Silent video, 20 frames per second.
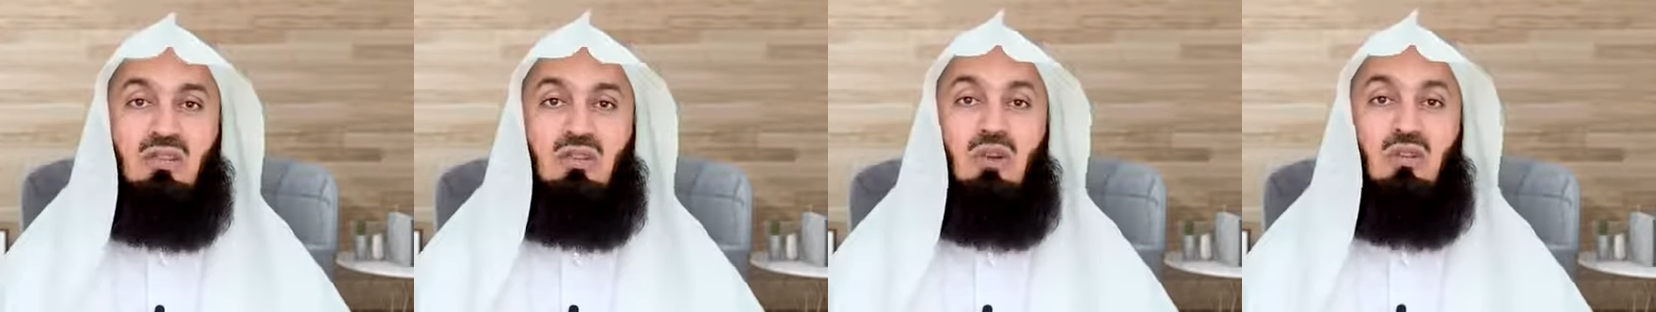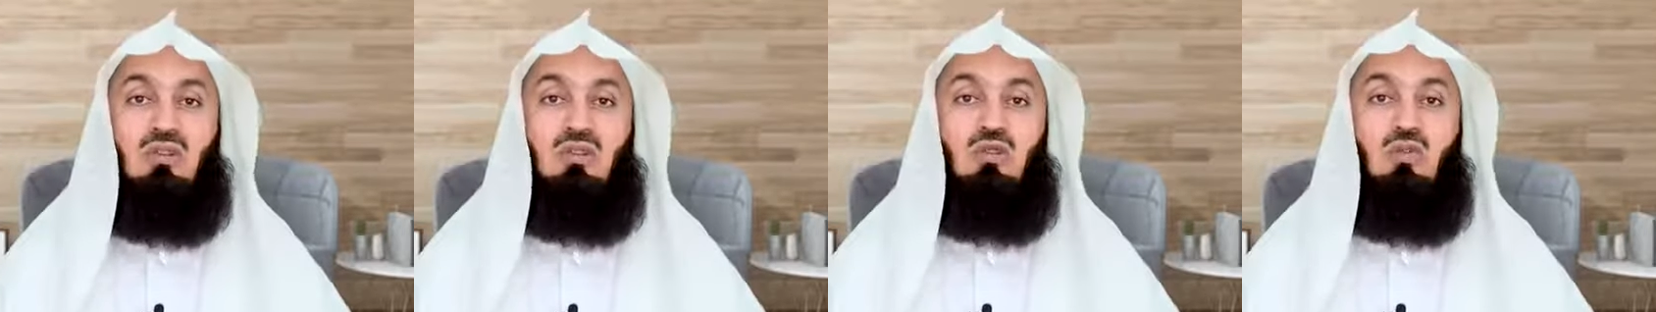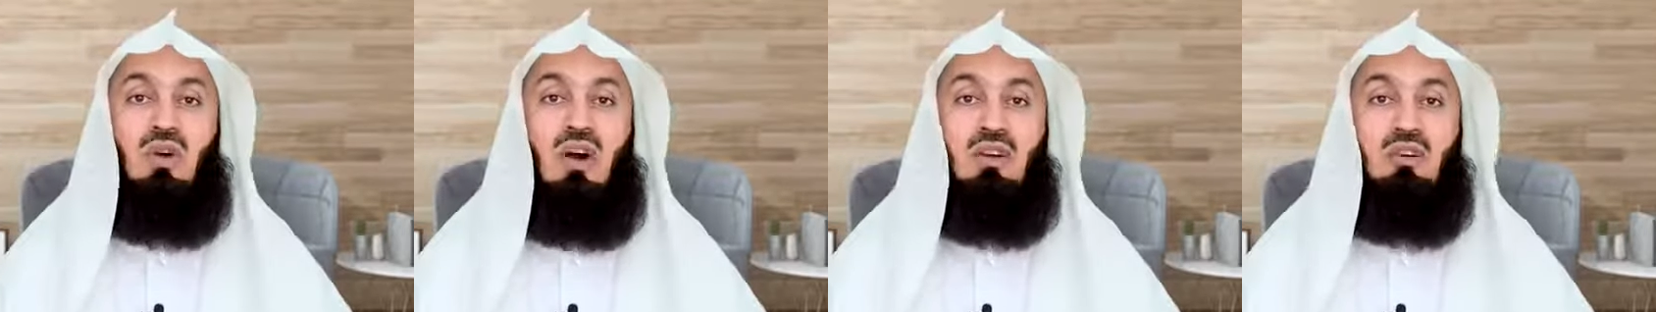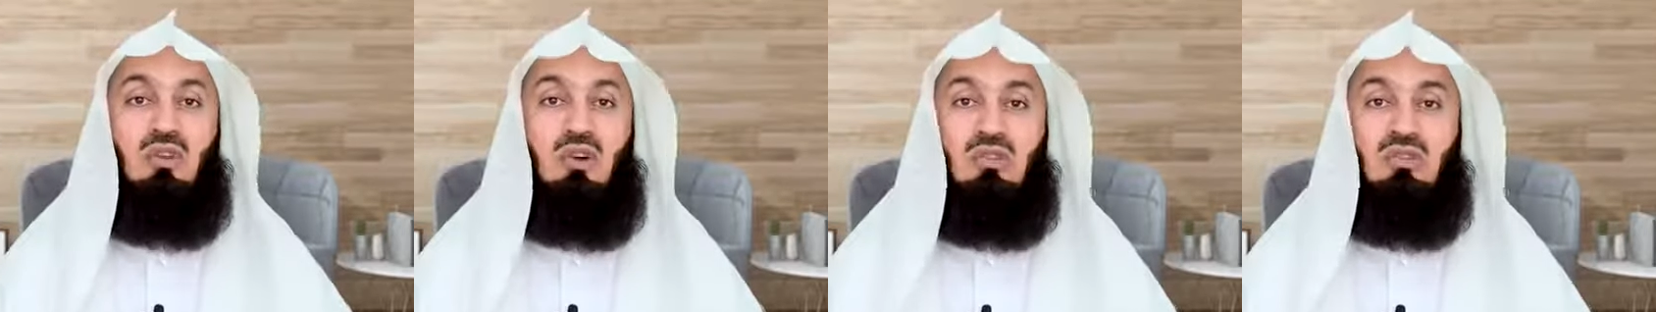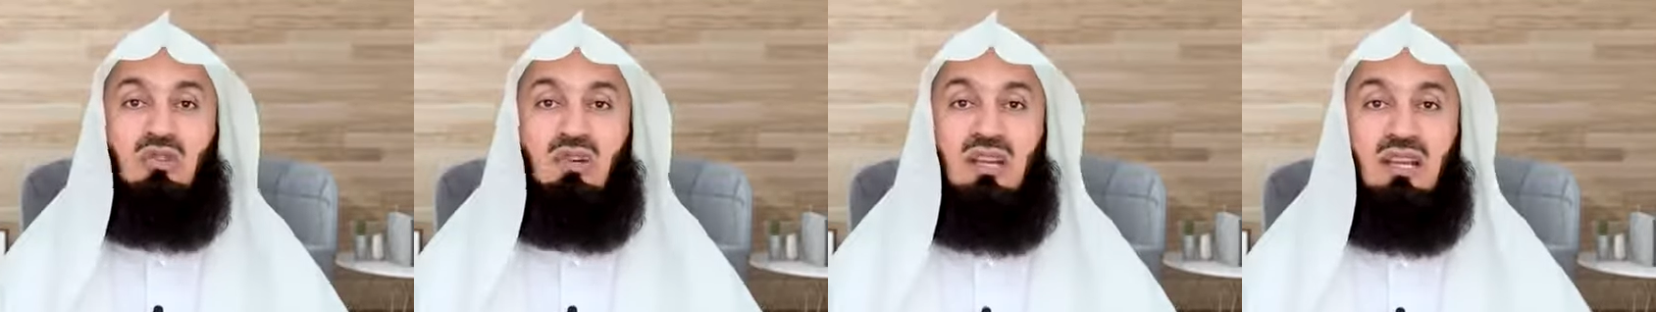those who are are
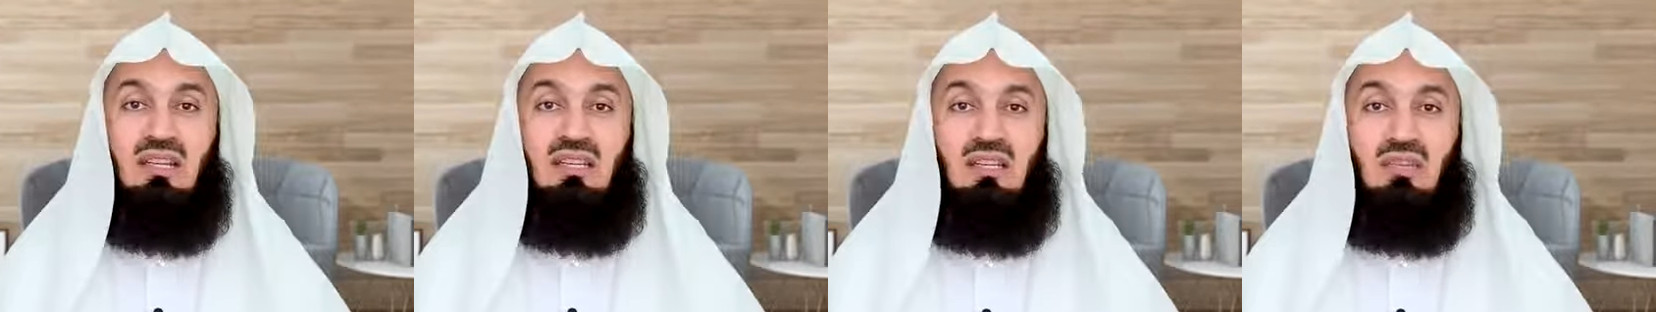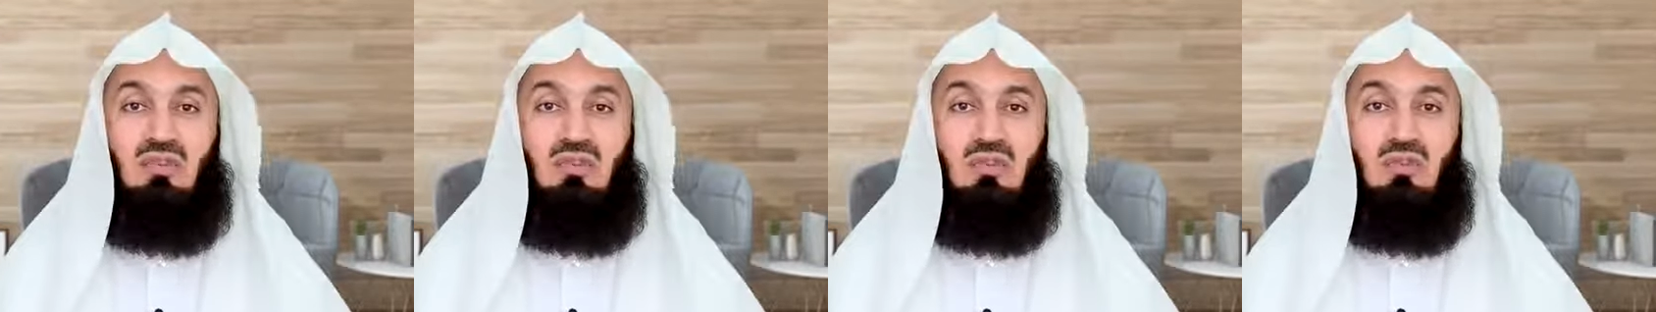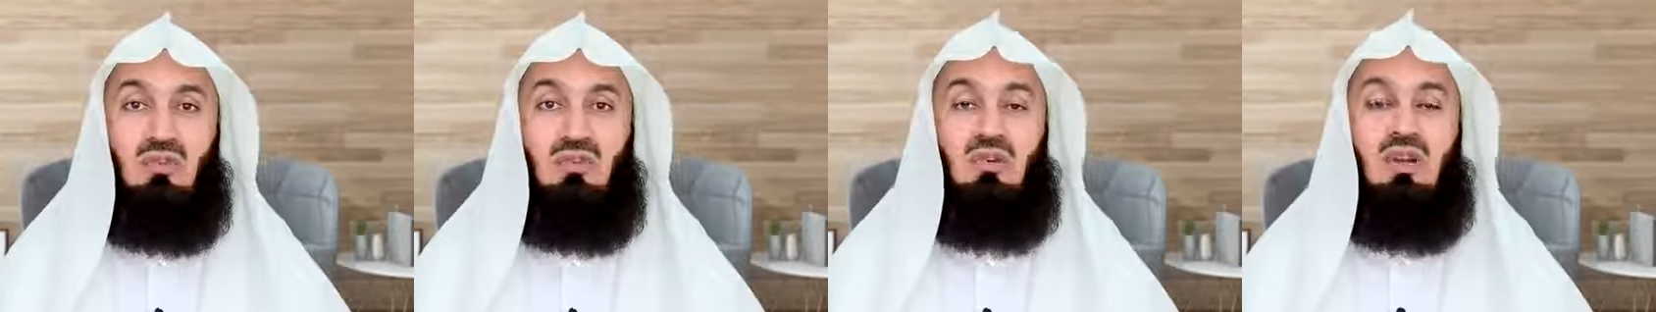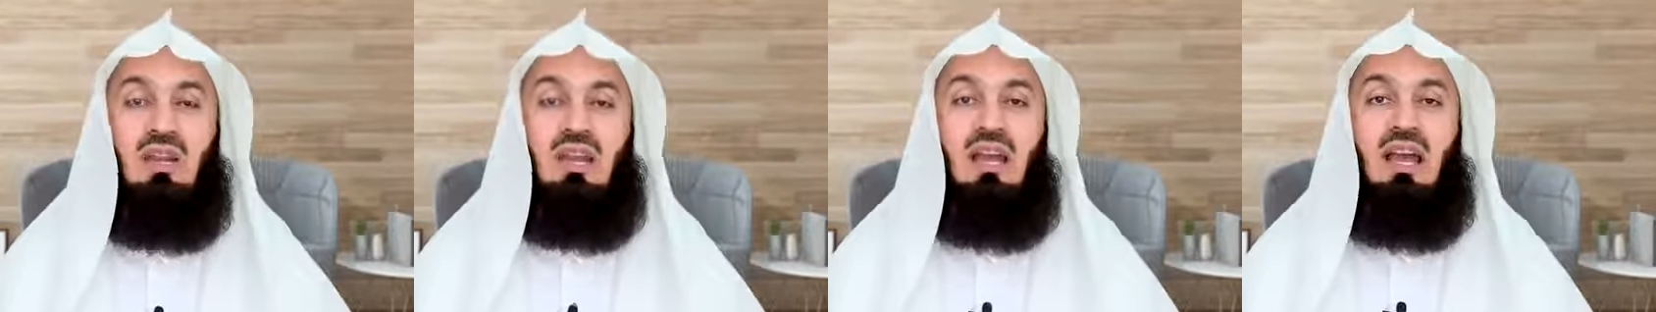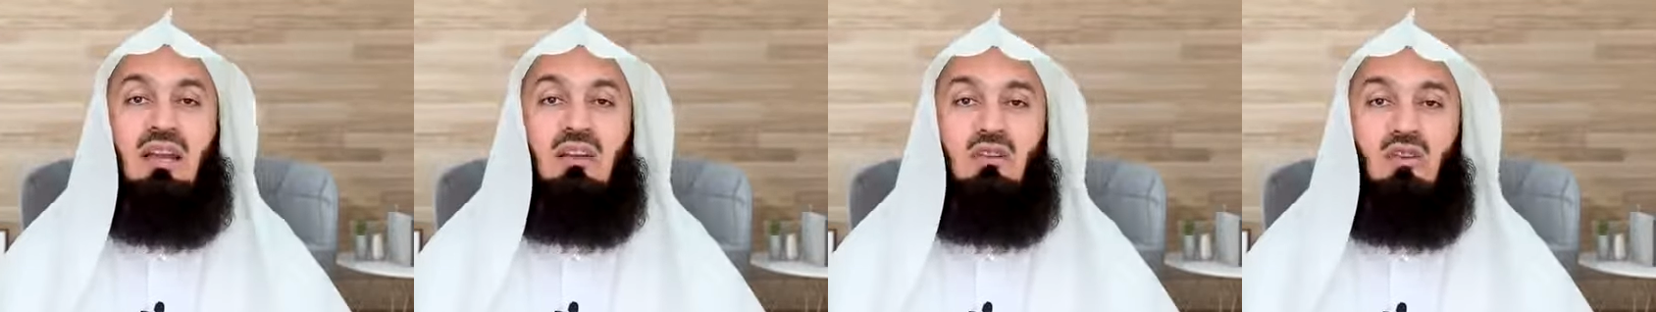not related to you
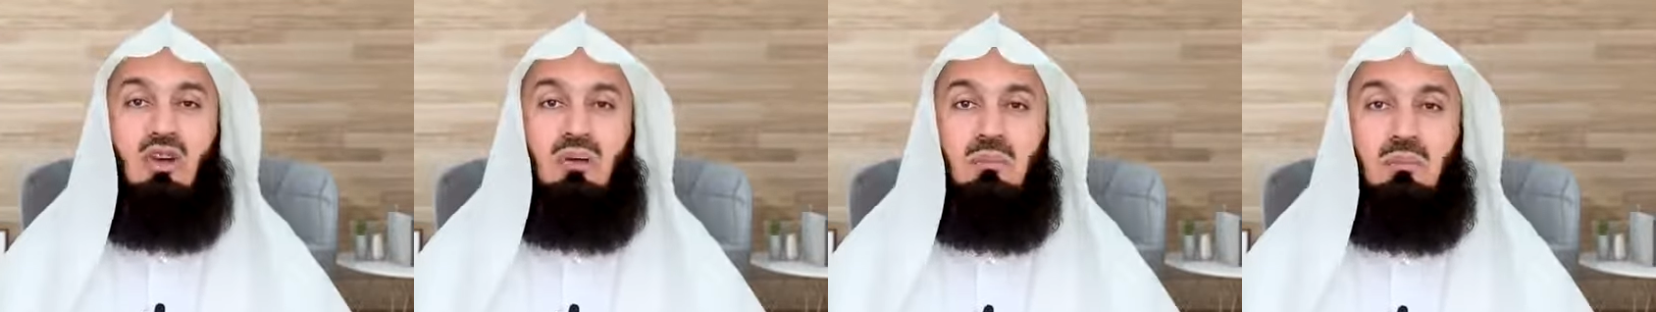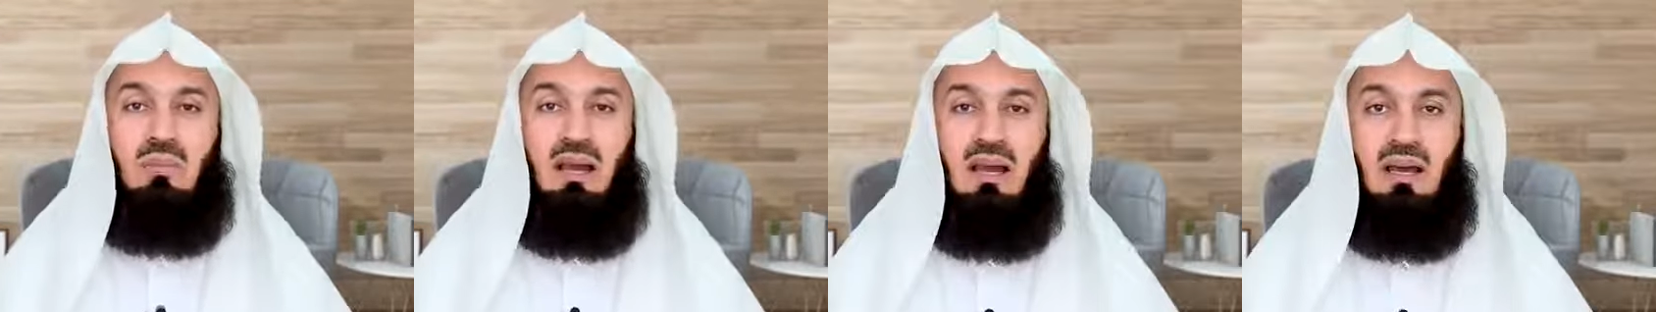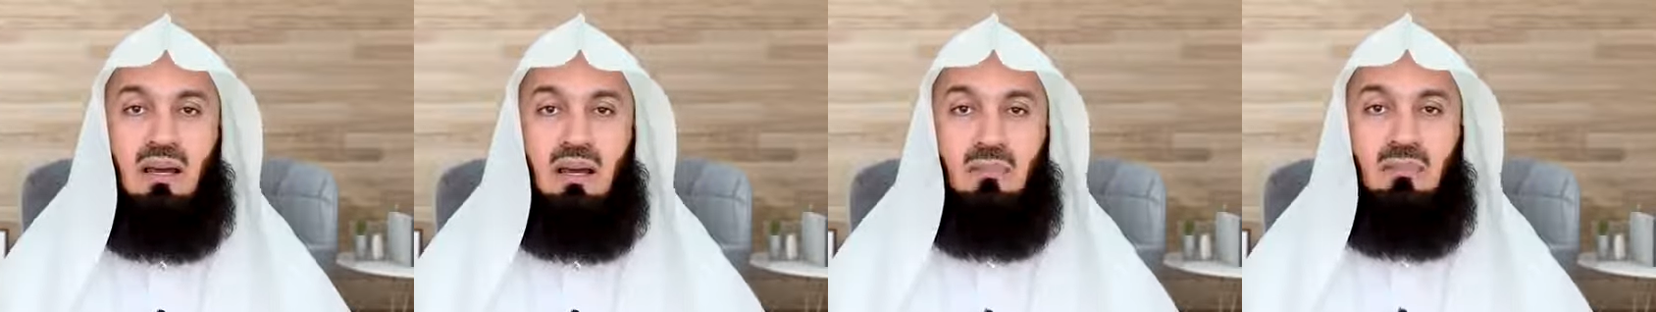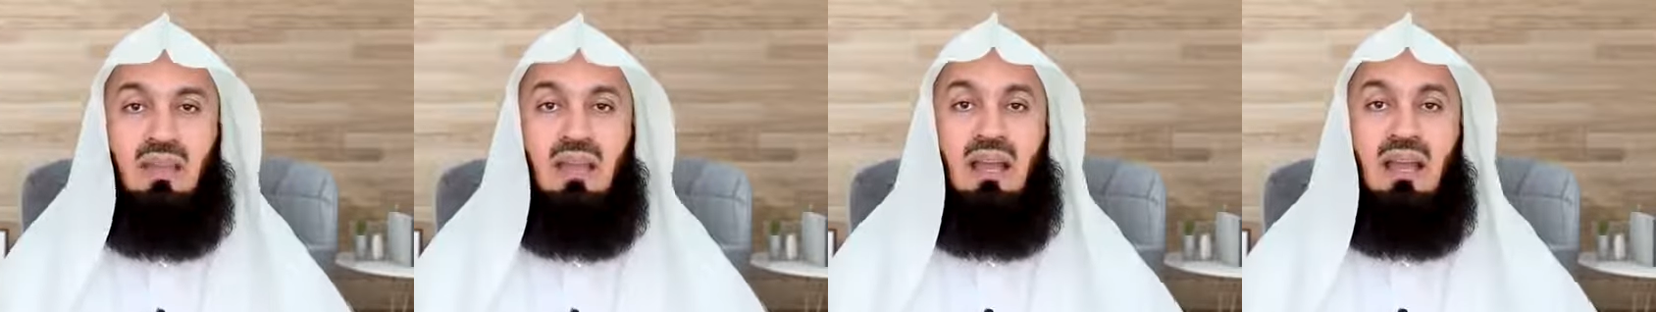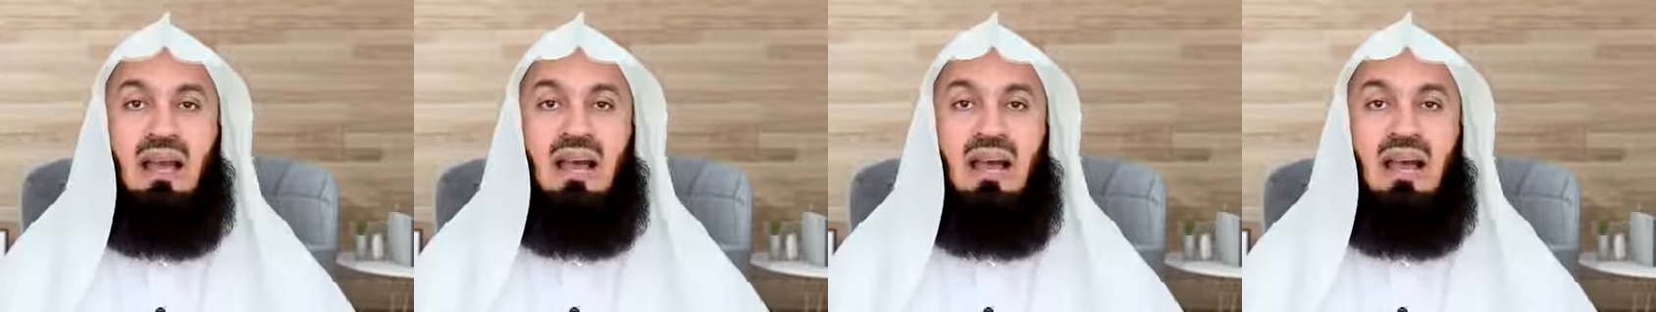and not mahram.